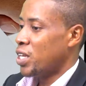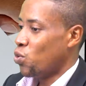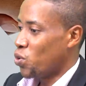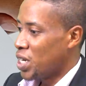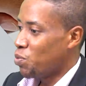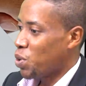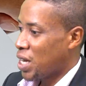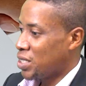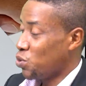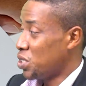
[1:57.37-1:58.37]
The winning
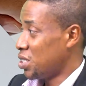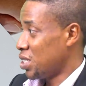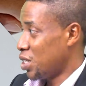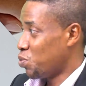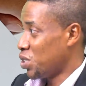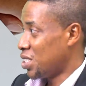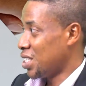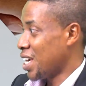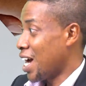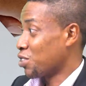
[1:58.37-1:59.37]
party, which is the
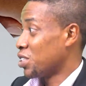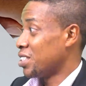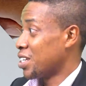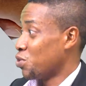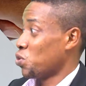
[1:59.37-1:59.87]
APC, actually said it